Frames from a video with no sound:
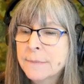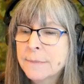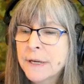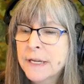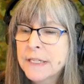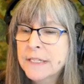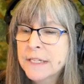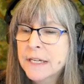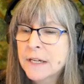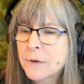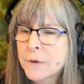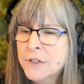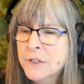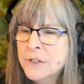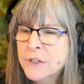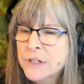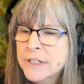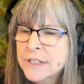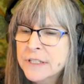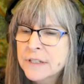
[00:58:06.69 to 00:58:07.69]
Main tech
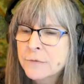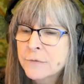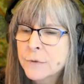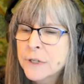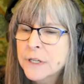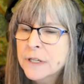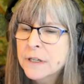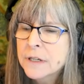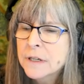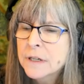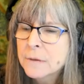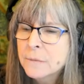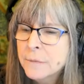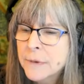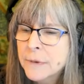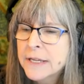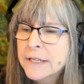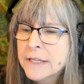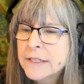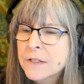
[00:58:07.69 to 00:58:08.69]
question is if we can
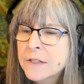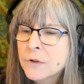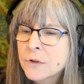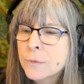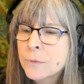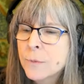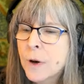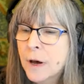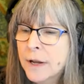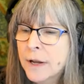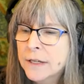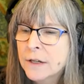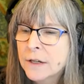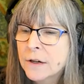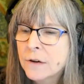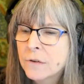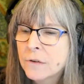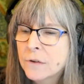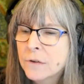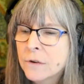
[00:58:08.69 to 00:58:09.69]
combine Zoom
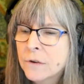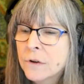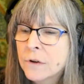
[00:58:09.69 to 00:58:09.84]
audio